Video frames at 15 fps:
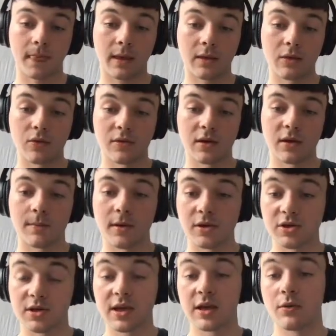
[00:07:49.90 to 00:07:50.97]
using a
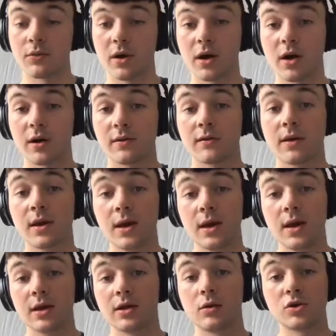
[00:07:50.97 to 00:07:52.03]
bunch of keywords,
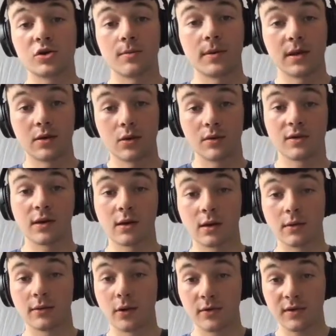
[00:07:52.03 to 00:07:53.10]
you should be
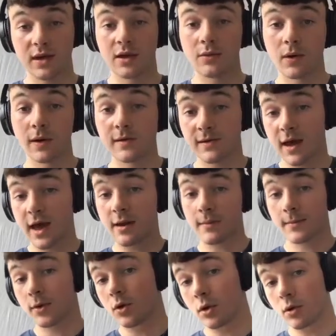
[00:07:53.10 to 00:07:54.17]
using those keywords
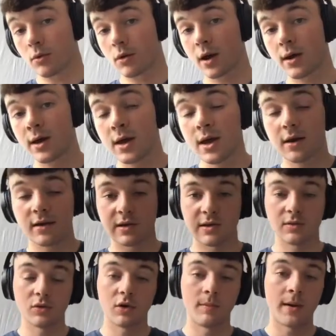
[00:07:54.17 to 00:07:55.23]
and more, right? Because
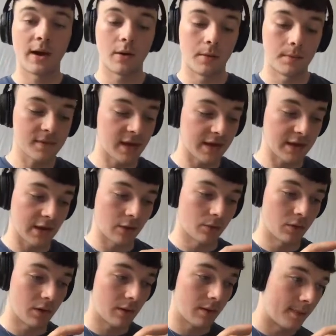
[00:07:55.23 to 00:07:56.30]
it's all about taking
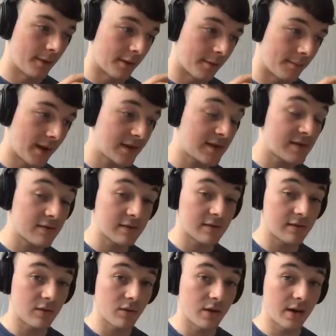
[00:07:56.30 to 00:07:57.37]
what the competitors
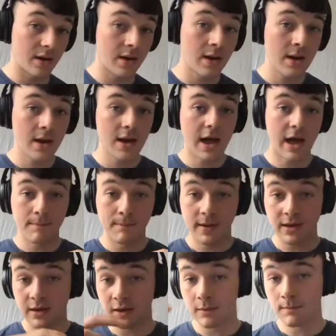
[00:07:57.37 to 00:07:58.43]
are doing and
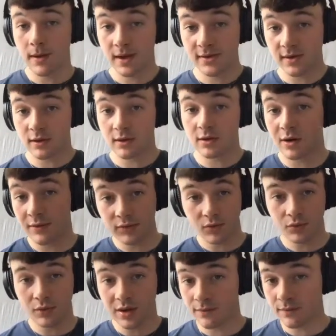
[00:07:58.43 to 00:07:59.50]
making it better. You don't have
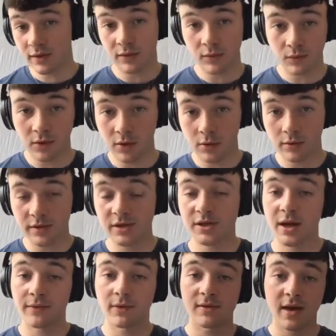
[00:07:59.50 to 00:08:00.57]
to reinvent the wheel. You just
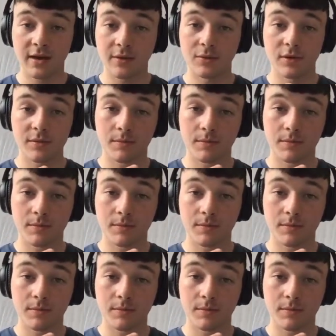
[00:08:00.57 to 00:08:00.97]
have to take what's